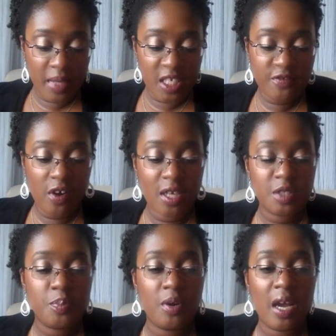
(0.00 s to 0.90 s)
As far
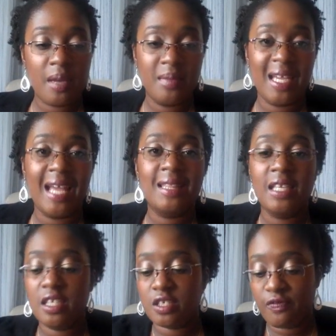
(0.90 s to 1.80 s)
as priming, I
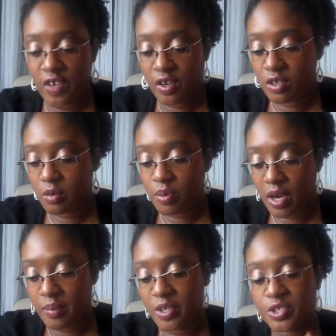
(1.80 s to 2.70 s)
think it's a very good
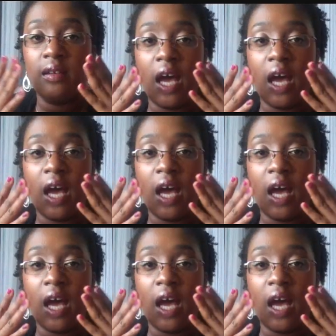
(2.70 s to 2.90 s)
primer.